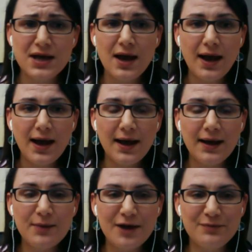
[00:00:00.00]

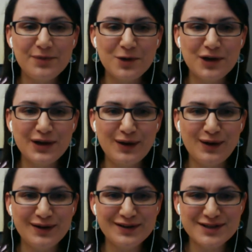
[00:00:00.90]
I've been working
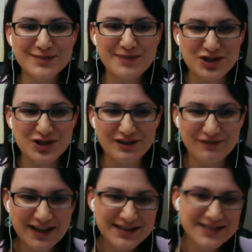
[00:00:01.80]
on special
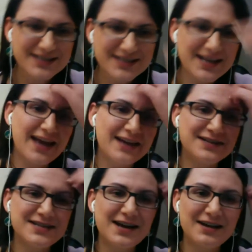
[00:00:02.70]
events and
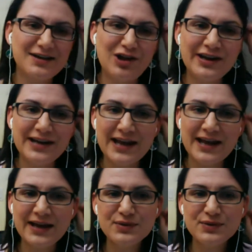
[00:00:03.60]
client
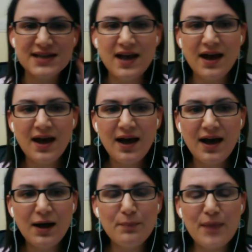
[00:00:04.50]
Hangouts.
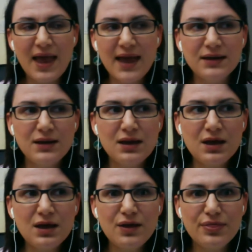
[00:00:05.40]
And
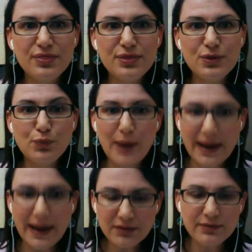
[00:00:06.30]
the
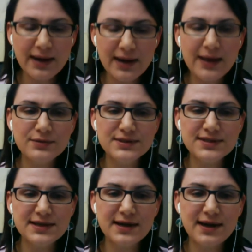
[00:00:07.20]
regular Hangouts
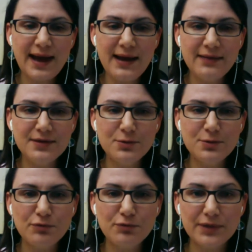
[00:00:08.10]
that I had that were
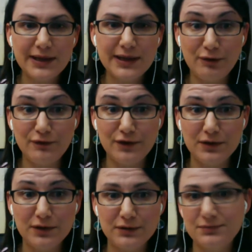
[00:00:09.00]
really
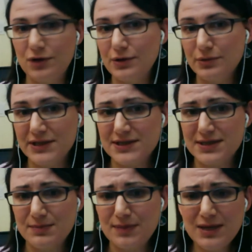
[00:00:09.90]
helpful, not only to
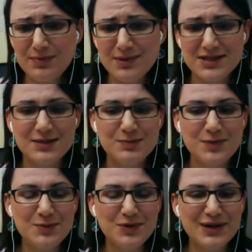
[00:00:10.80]
me, but to the
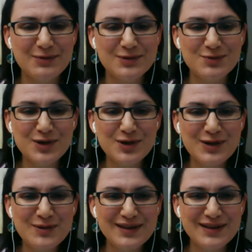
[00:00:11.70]
people that I was working
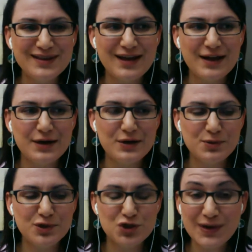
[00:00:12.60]
with who were
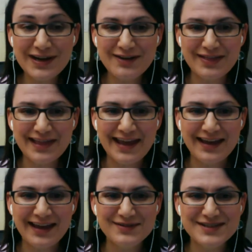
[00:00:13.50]
joining on the
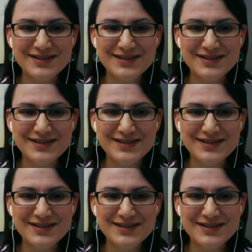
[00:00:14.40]
Hangouts,